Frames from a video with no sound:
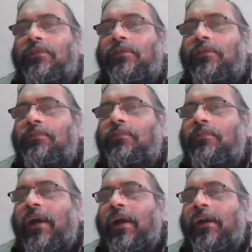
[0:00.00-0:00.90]
should
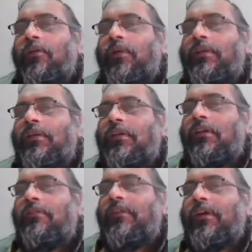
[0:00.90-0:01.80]
provide location
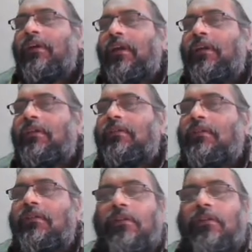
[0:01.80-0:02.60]
awareness,